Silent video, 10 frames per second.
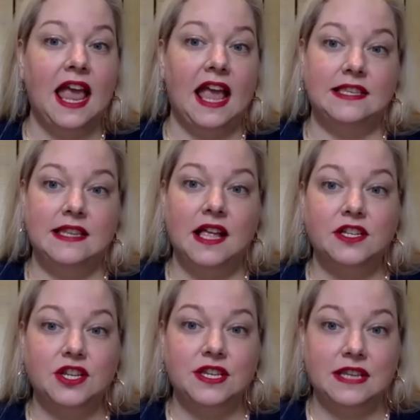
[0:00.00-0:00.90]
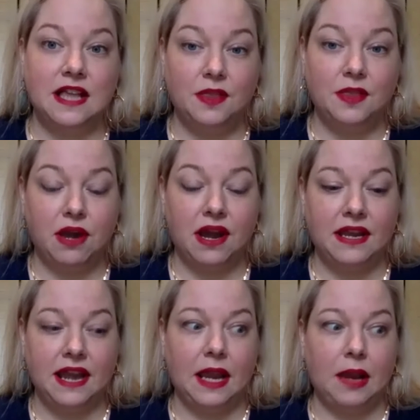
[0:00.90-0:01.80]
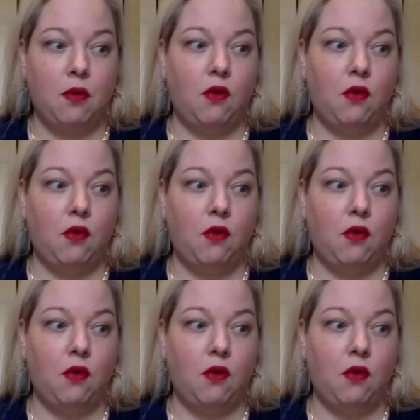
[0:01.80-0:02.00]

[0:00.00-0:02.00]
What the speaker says: it's not just on the brand name